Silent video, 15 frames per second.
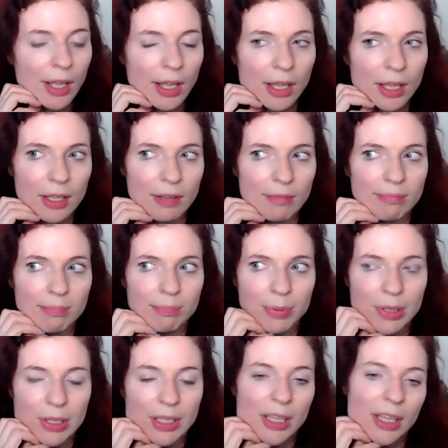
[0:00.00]

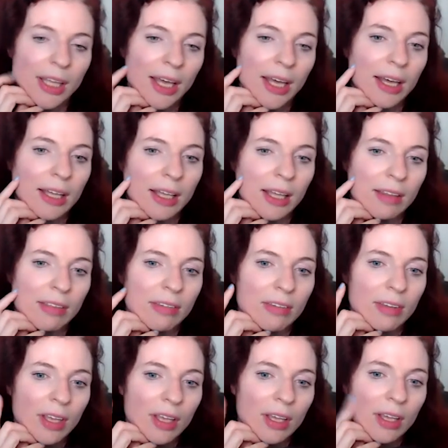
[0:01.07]
But yeah, it's
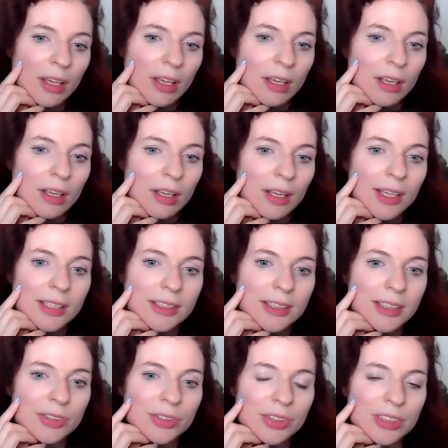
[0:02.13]

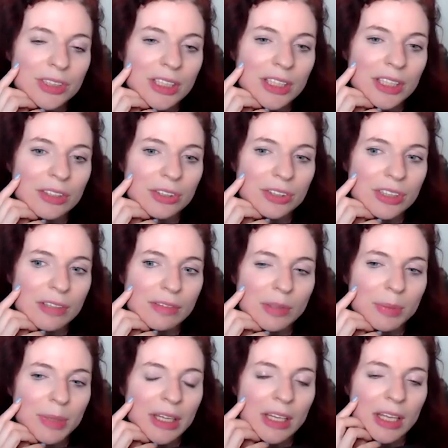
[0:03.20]
interesting that there's never
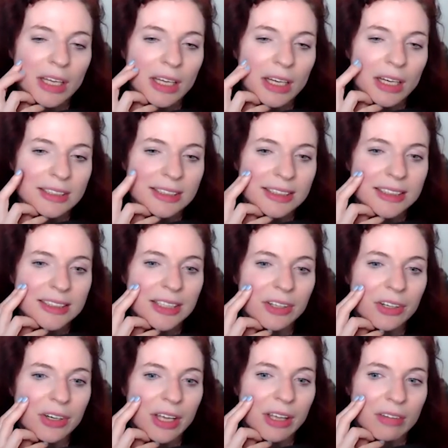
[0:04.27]
been like a
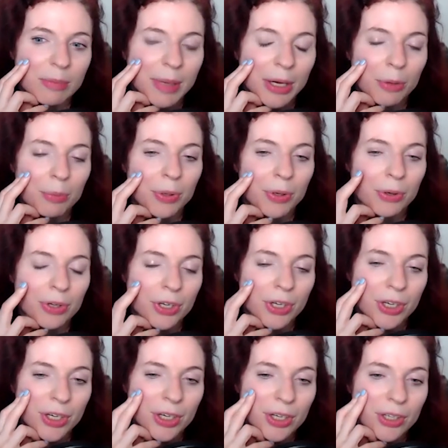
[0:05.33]
series about
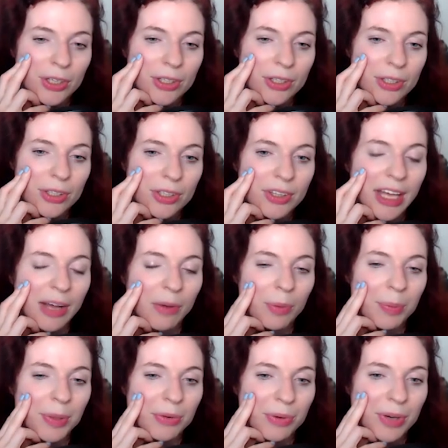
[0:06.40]
poker. That would
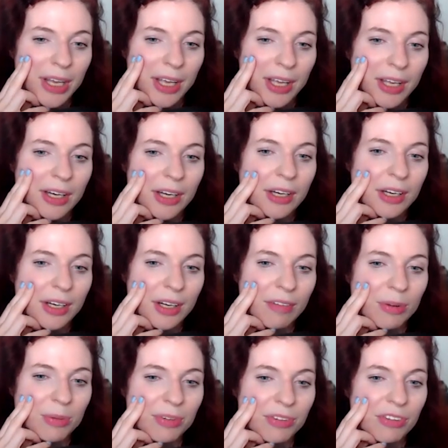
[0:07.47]
be great if
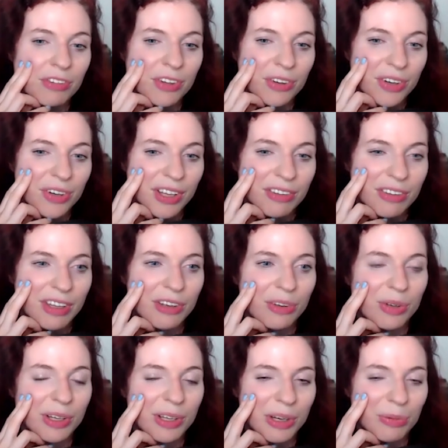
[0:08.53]
there was a series that you
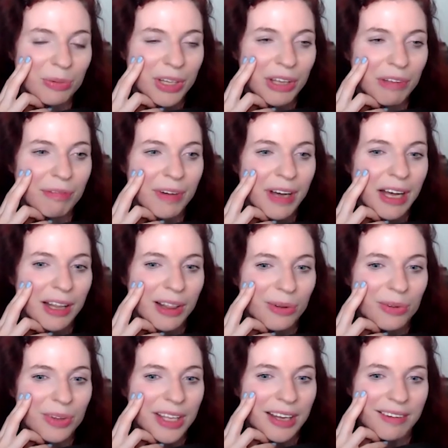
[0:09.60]
could like really
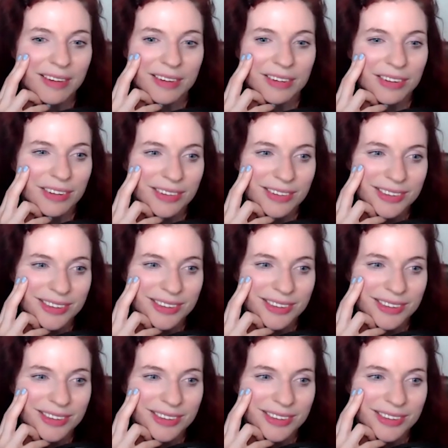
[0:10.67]
follow the characters.